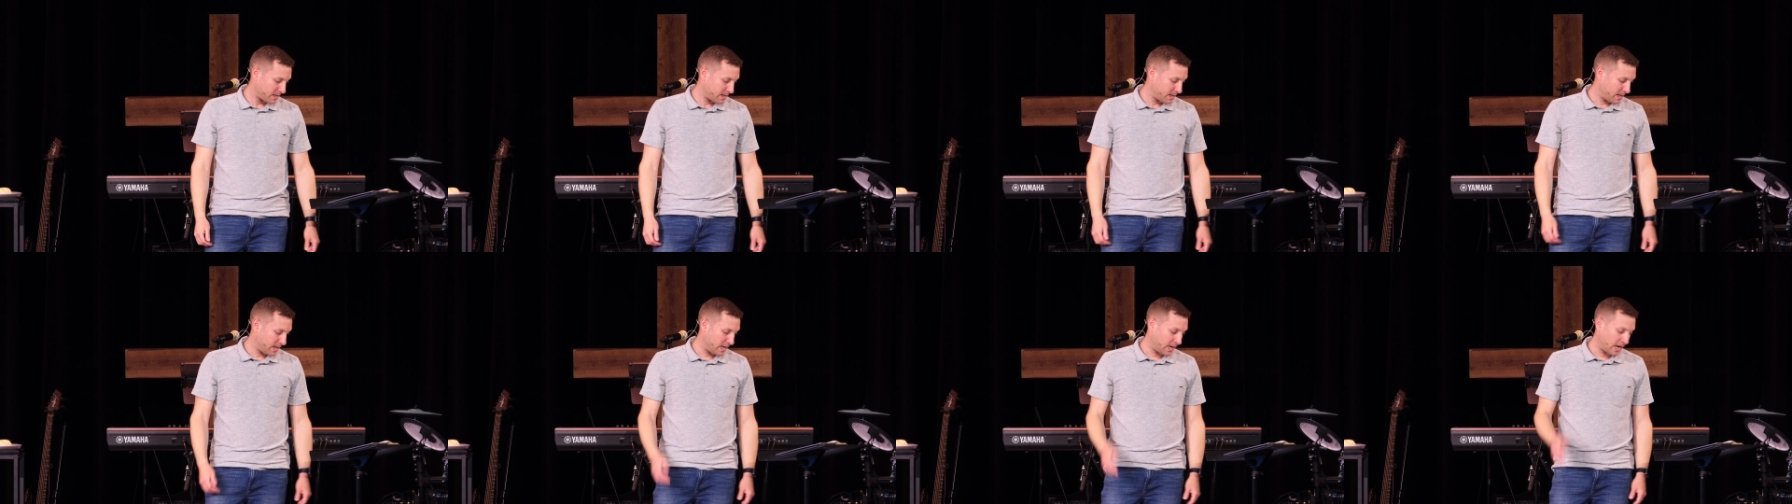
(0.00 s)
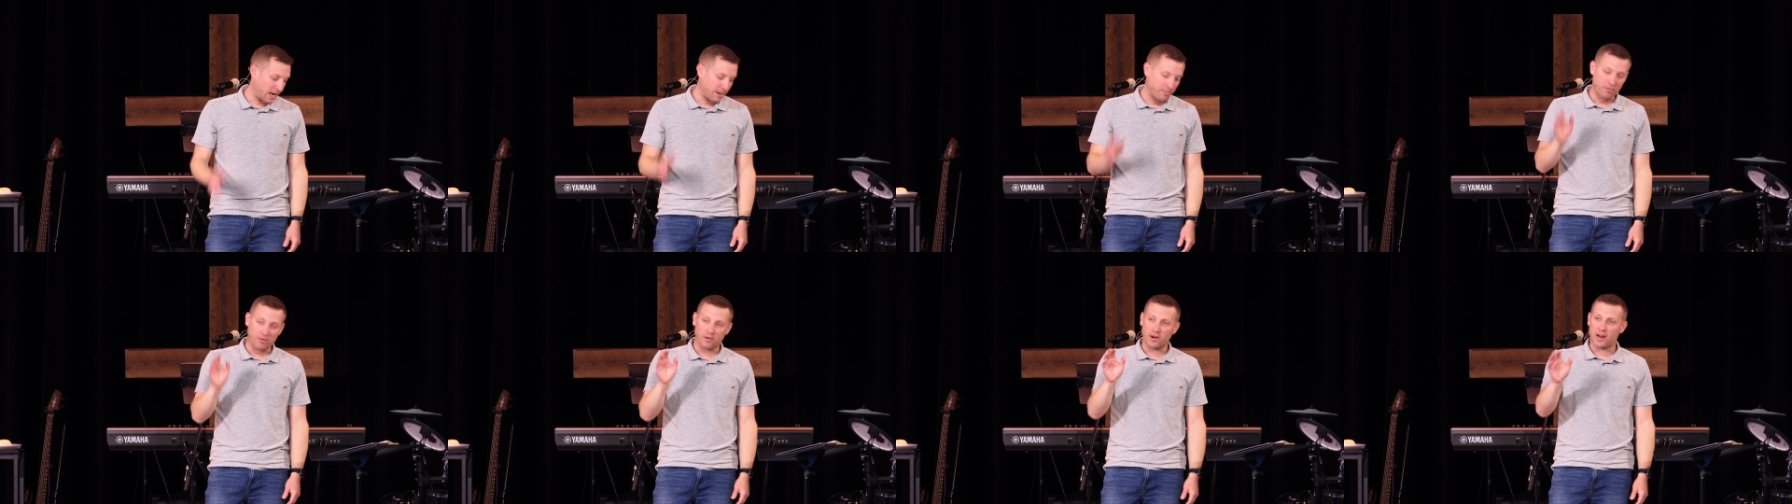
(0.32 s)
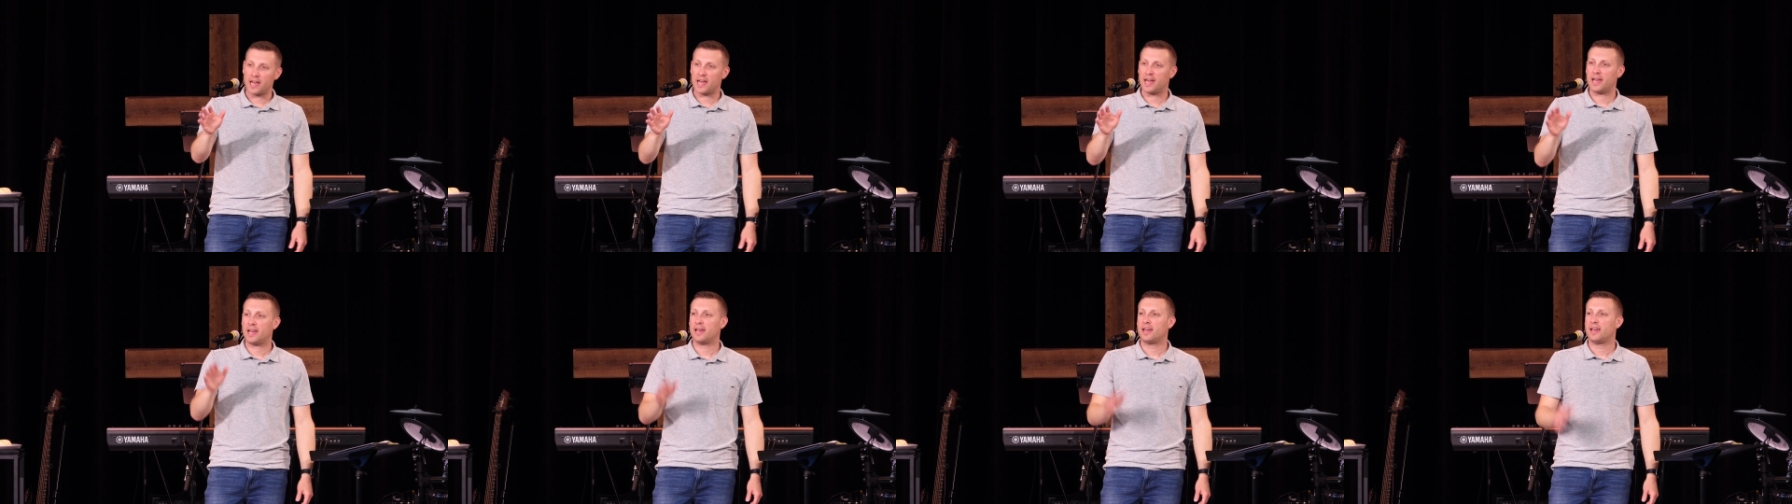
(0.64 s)
And I
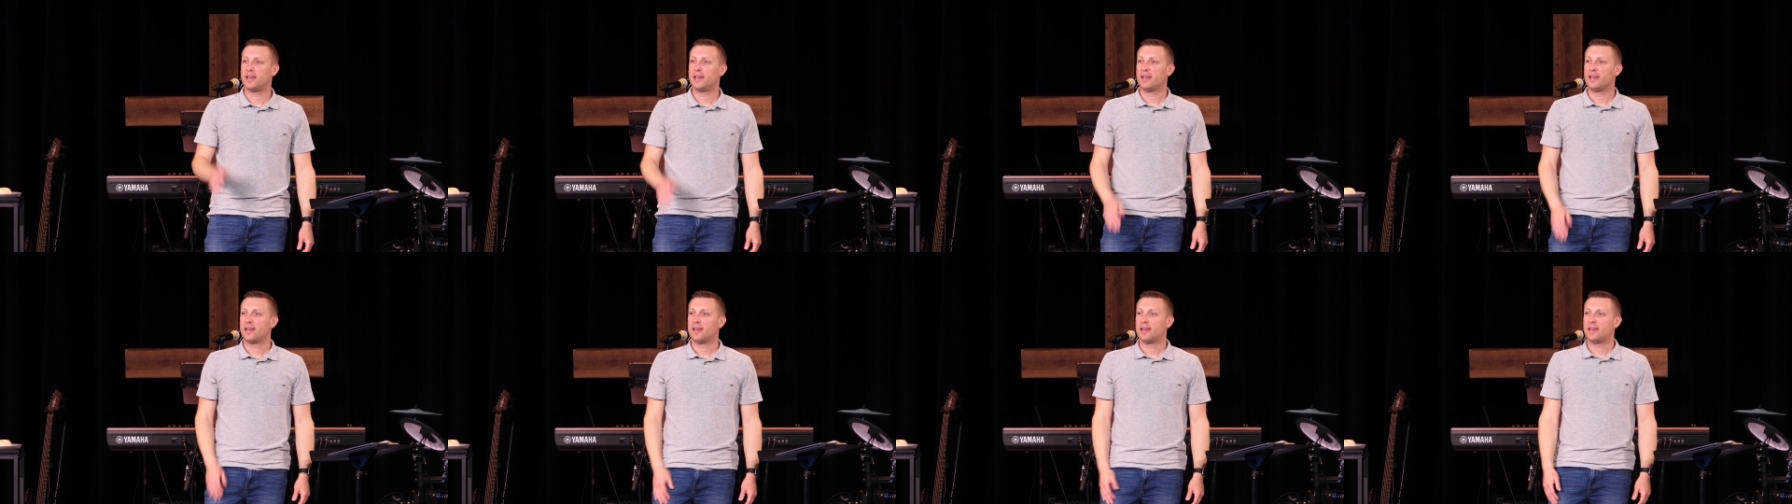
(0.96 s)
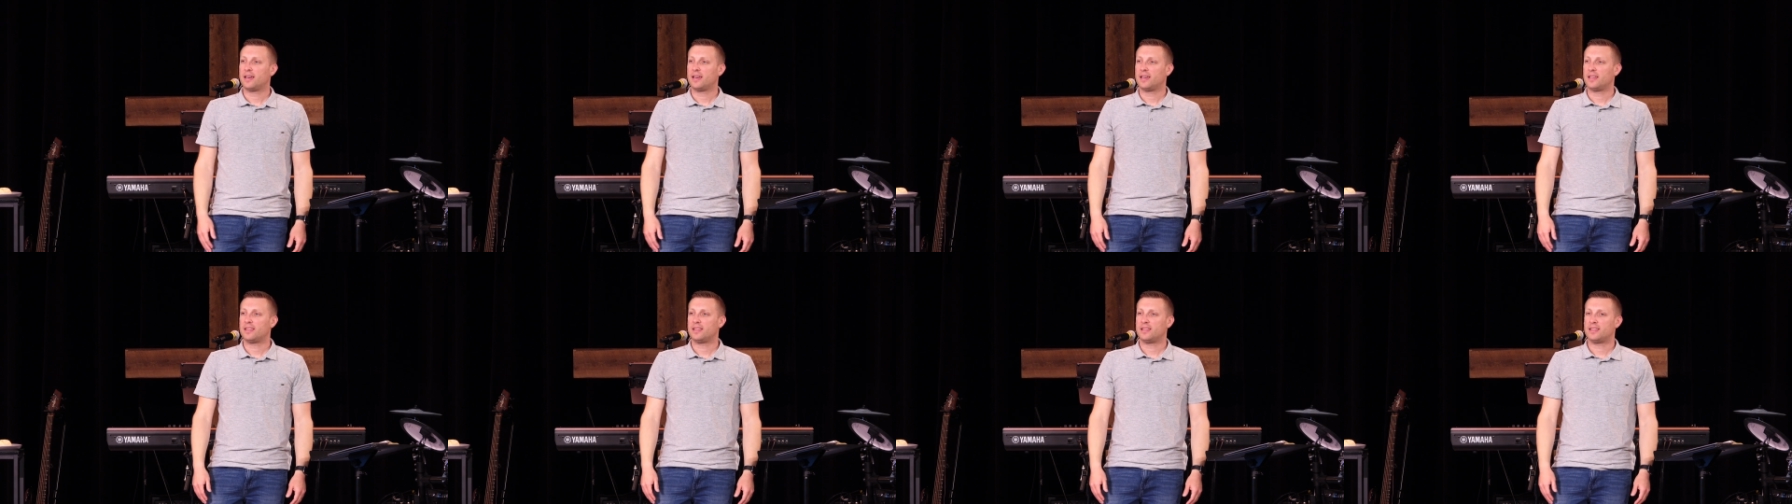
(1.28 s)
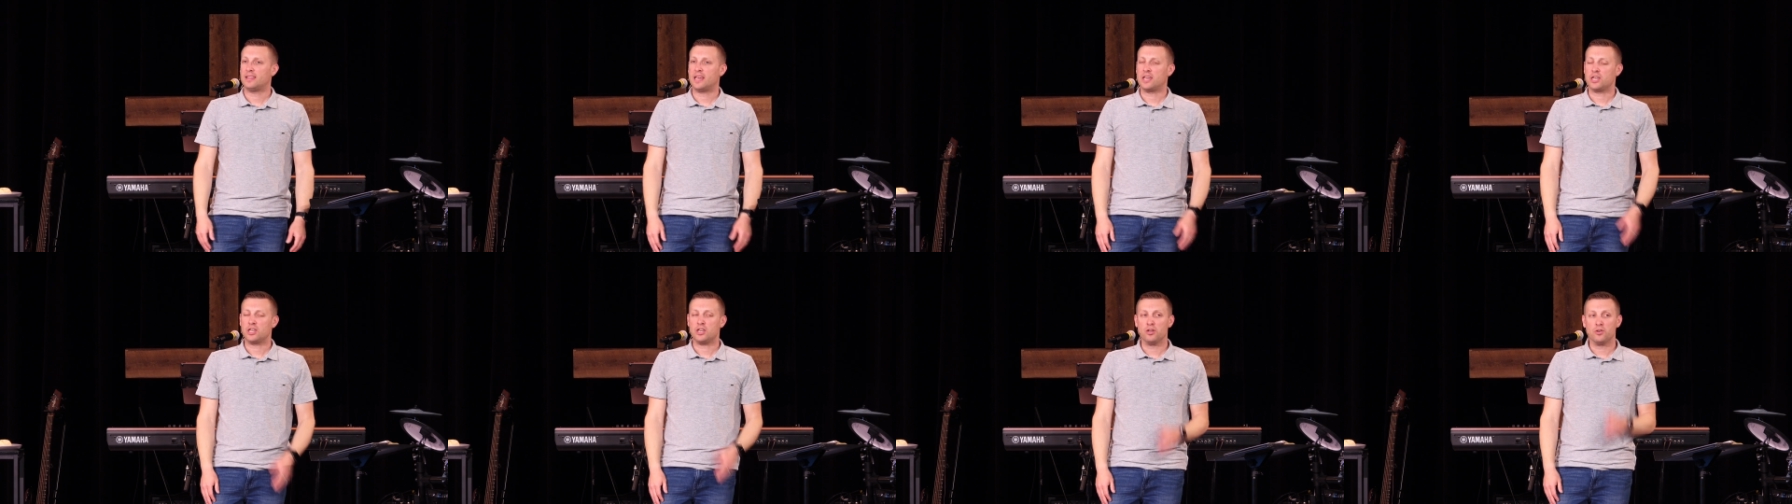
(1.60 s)
pray
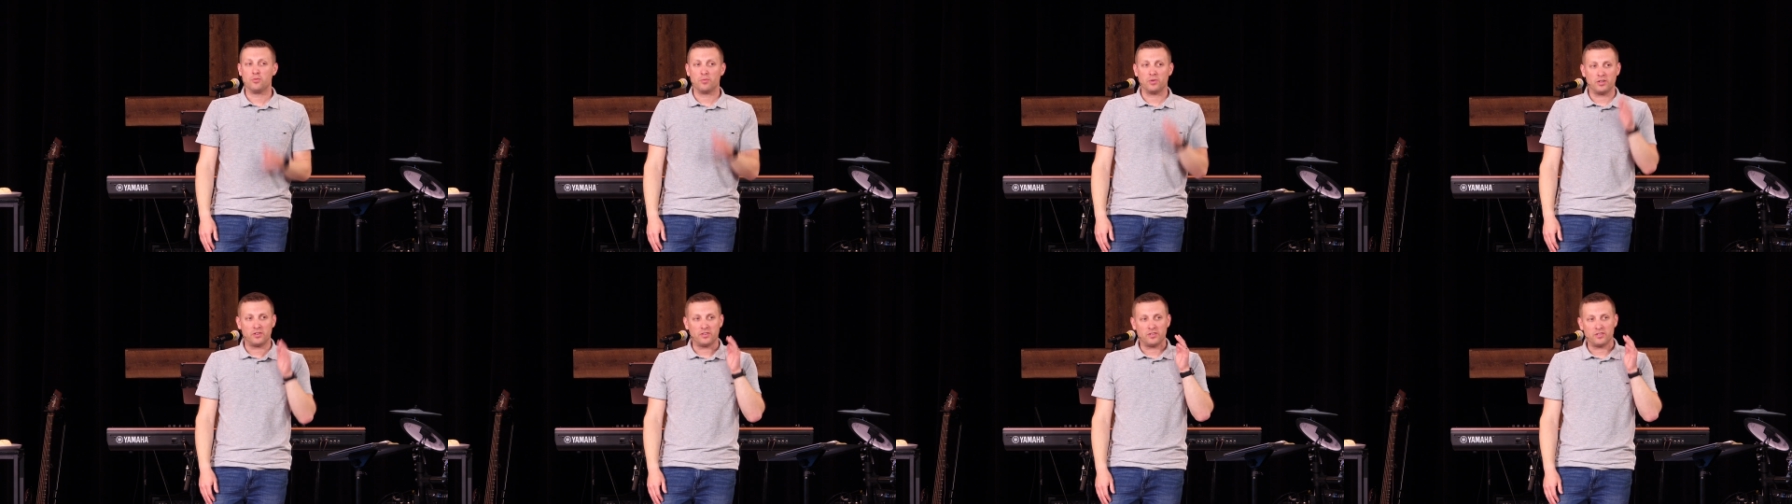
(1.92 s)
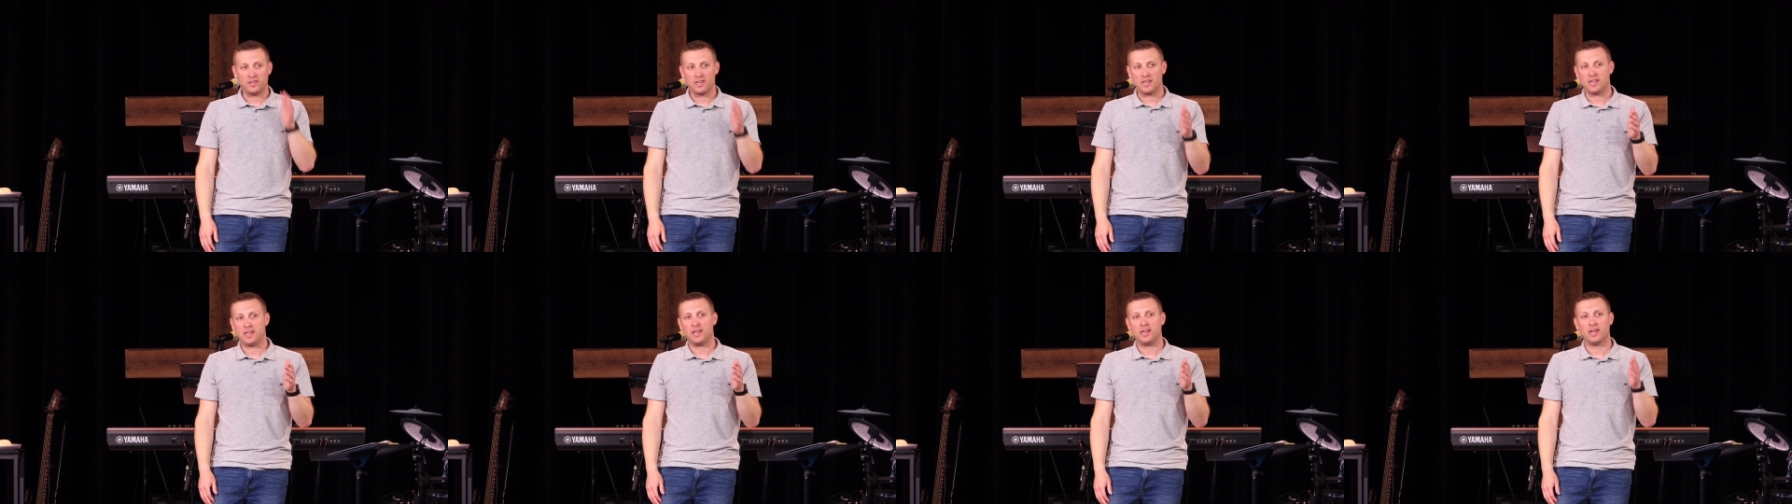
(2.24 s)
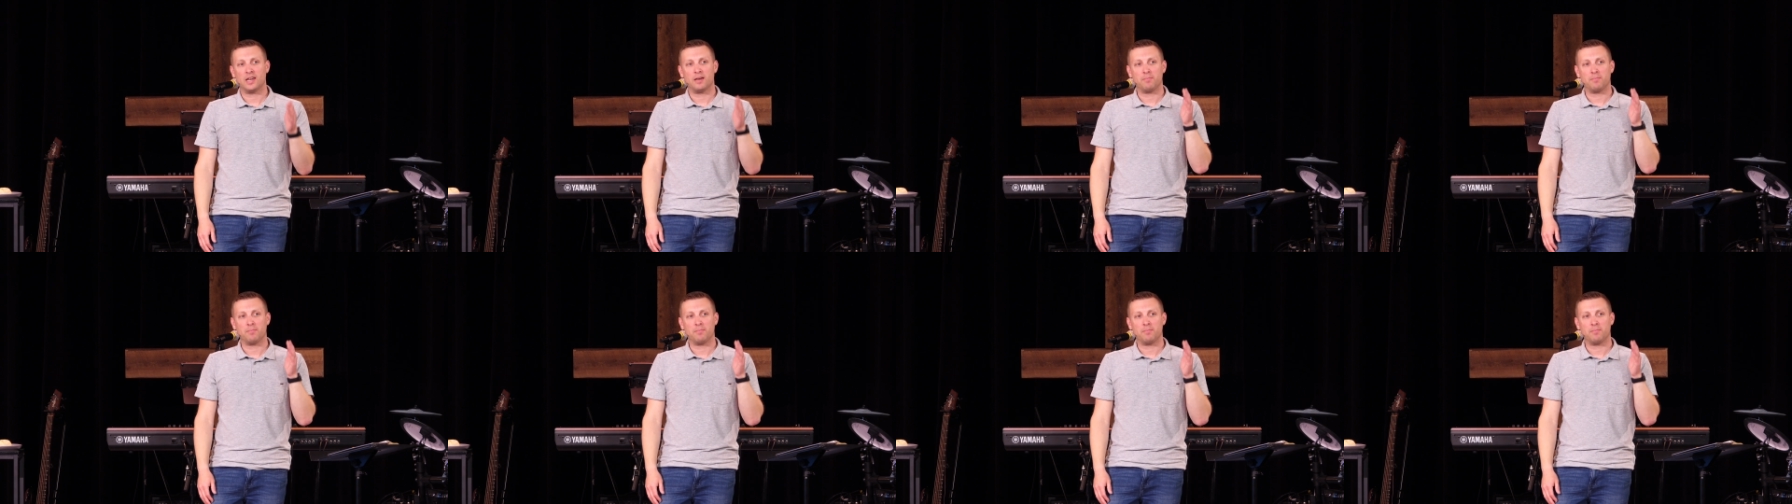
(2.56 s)
that you would see